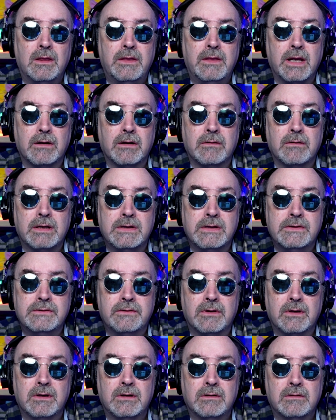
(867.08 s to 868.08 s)
there
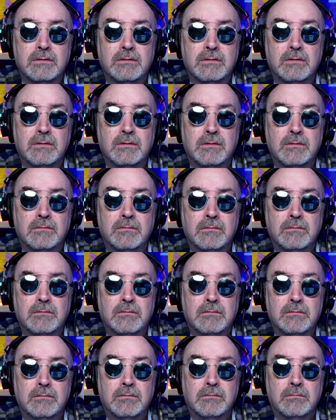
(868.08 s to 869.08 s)
is
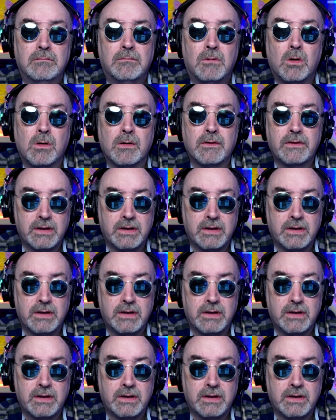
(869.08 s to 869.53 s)
more